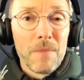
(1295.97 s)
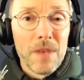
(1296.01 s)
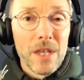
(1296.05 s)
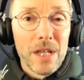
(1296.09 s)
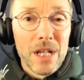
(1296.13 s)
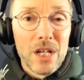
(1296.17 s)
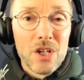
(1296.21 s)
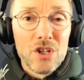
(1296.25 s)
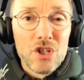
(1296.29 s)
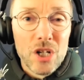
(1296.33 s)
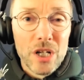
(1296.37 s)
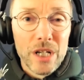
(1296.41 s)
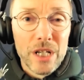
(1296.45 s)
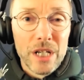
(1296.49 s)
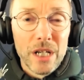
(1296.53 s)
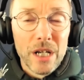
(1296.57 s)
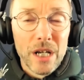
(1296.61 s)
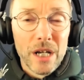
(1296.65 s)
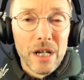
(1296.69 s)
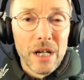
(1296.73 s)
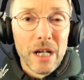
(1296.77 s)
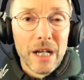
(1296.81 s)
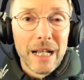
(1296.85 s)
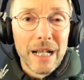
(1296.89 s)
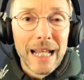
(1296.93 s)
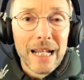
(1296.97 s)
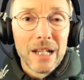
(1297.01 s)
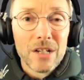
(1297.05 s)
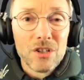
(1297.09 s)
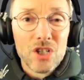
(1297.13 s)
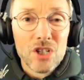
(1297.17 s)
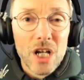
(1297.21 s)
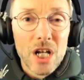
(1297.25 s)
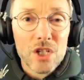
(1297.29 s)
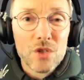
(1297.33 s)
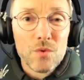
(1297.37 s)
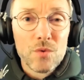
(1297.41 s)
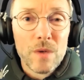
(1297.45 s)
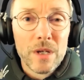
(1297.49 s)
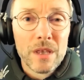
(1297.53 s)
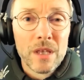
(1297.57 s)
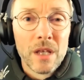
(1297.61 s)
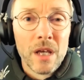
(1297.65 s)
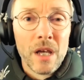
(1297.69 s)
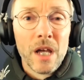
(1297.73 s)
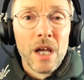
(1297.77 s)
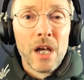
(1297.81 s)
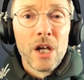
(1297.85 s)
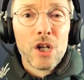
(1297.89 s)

initially get in touch with